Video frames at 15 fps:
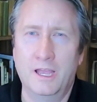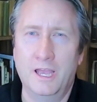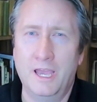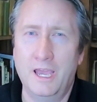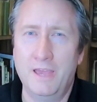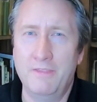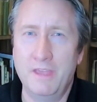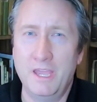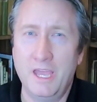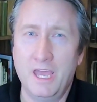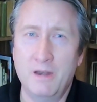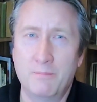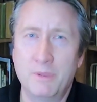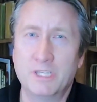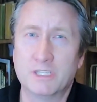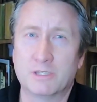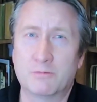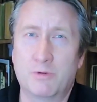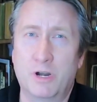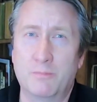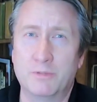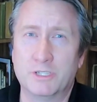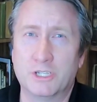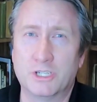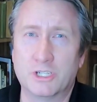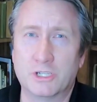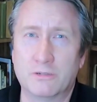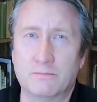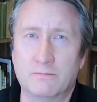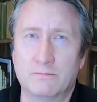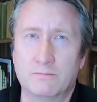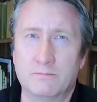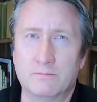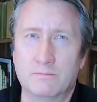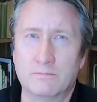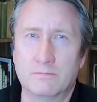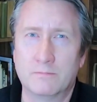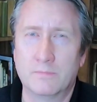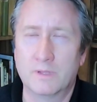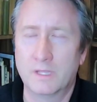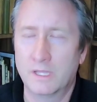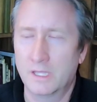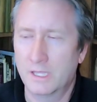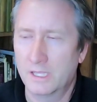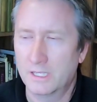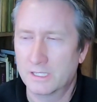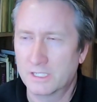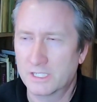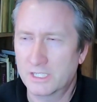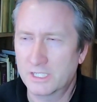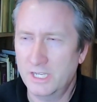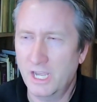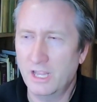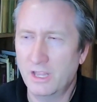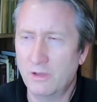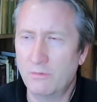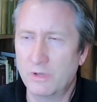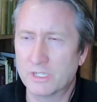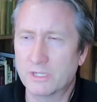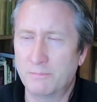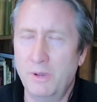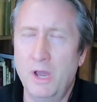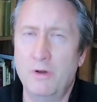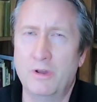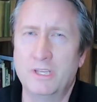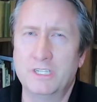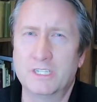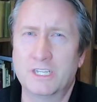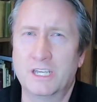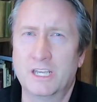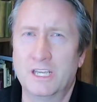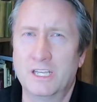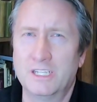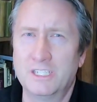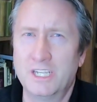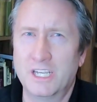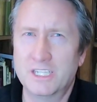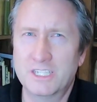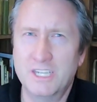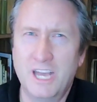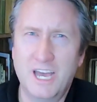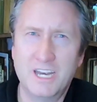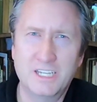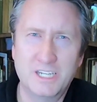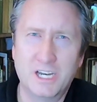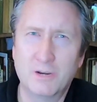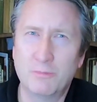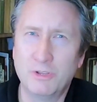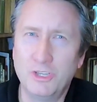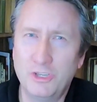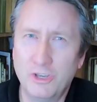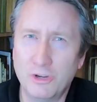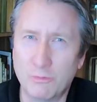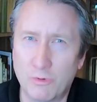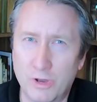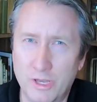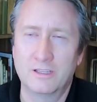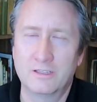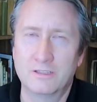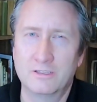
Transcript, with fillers: and they had a business proposition. Stella was a poet, just not a terribly good one.